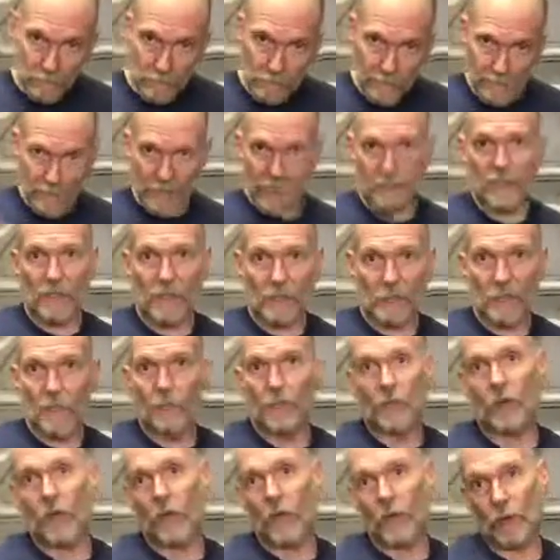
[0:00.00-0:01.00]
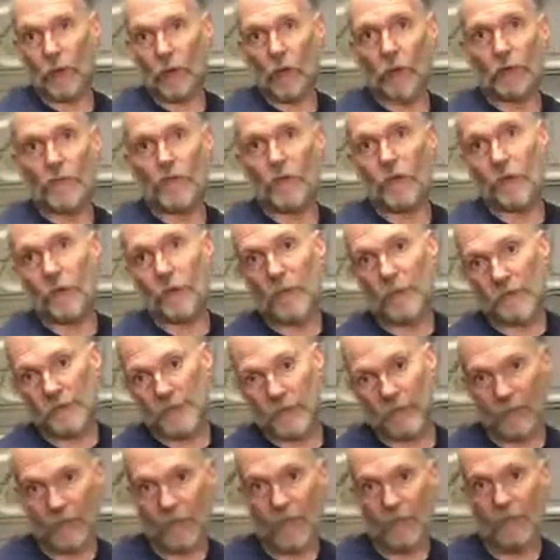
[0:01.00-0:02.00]
system, so in other words for the
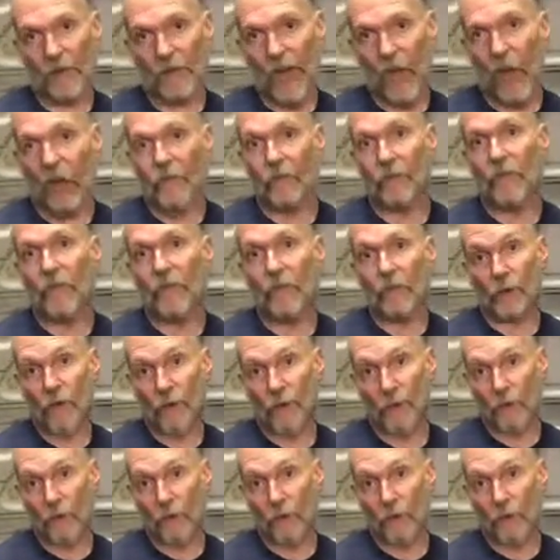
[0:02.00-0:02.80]
PCV valve and for the